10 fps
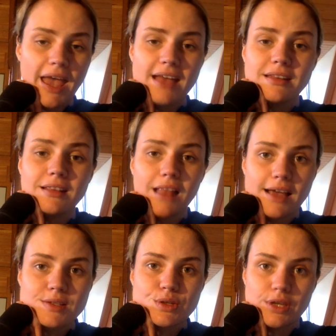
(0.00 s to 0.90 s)
And in the
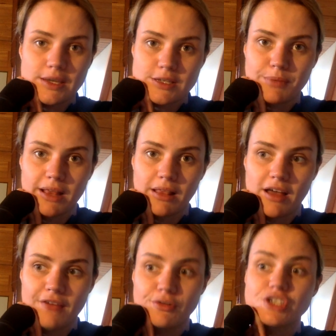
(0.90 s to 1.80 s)
last 2 years of my
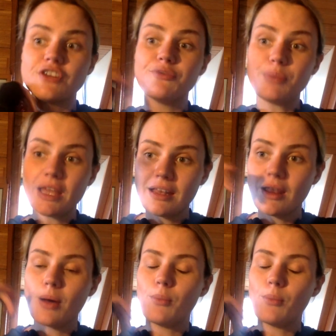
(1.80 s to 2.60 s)
life, which have been